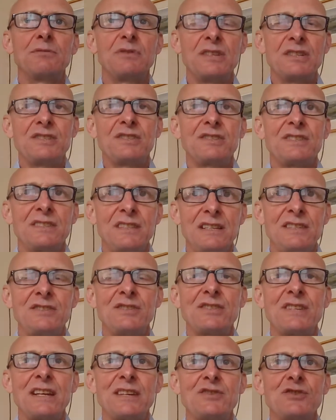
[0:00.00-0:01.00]
these
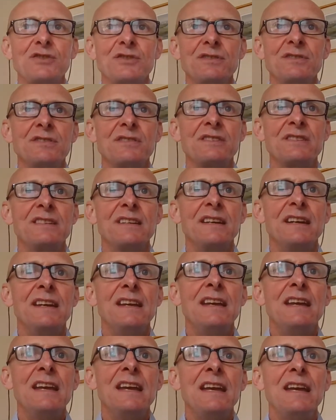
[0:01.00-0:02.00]
sessions.
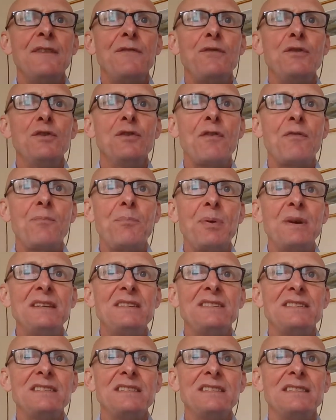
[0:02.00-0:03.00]
If you have
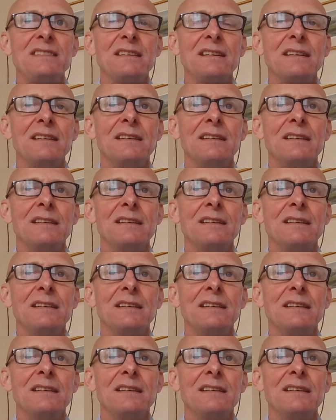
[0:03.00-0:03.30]
printed,